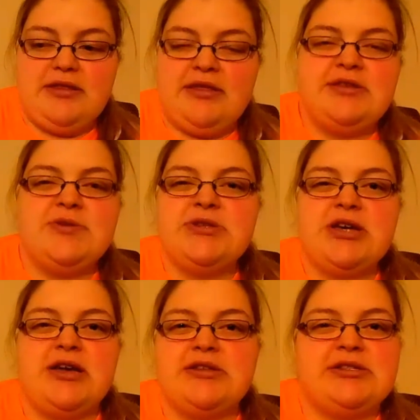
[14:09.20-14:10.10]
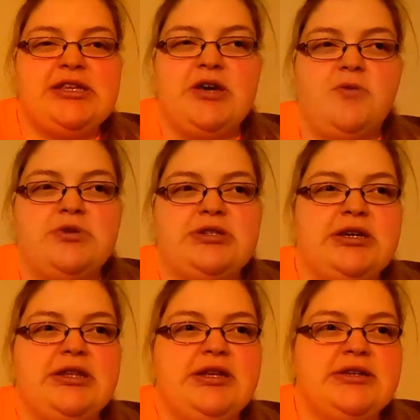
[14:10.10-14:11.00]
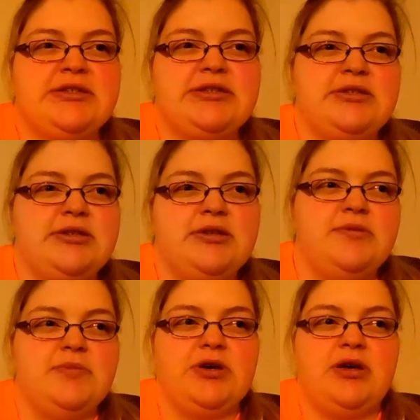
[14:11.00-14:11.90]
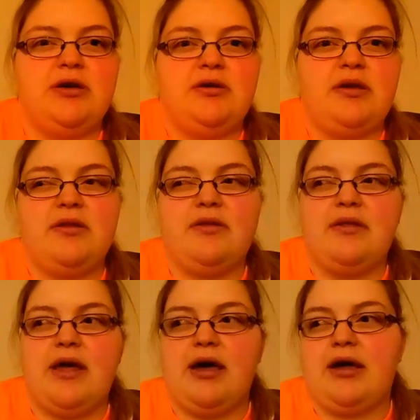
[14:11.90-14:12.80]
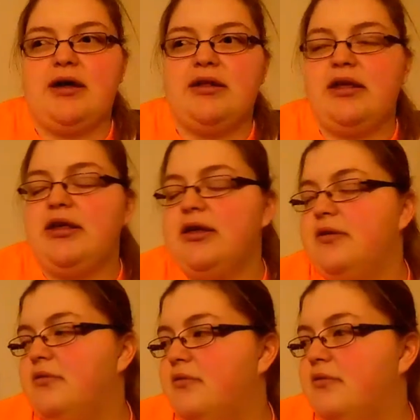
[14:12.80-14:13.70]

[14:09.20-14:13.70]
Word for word: This one's got the sequel sickness. But other than that, I kind of like it.